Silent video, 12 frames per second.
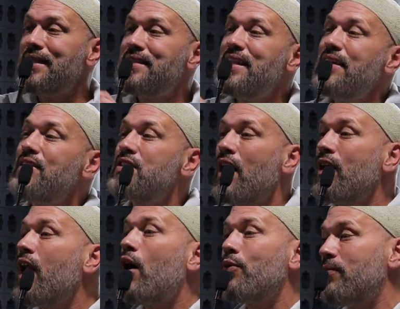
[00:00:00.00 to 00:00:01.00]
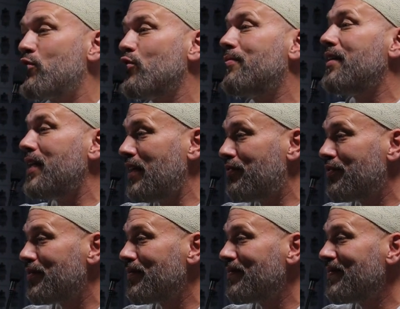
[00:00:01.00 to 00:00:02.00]
didn't allow them to believe.
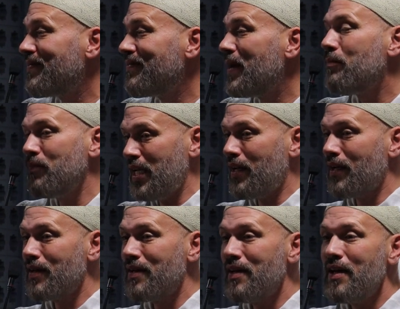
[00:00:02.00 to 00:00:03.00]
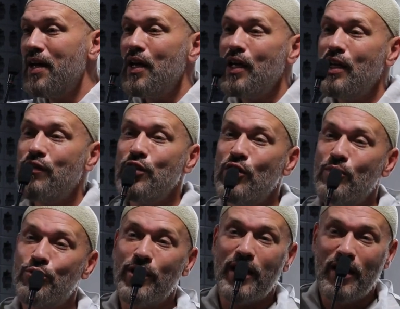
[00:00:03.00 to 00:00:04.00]
Meaning, if you don't
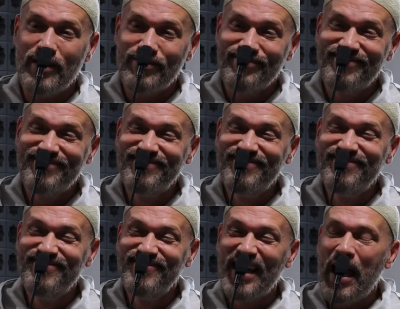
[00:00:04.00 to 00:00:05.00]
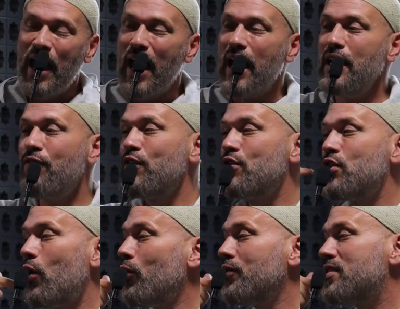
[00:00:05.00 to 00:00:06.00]
pray, and if you
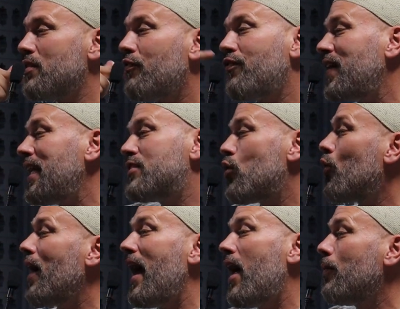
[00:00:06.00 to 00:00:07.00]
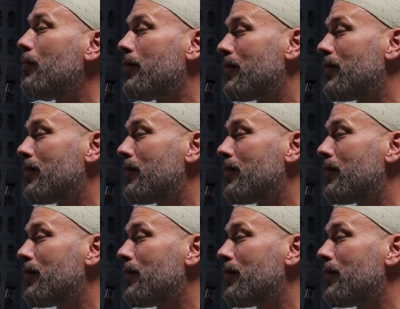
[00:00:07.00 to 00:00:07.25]
don't feed or help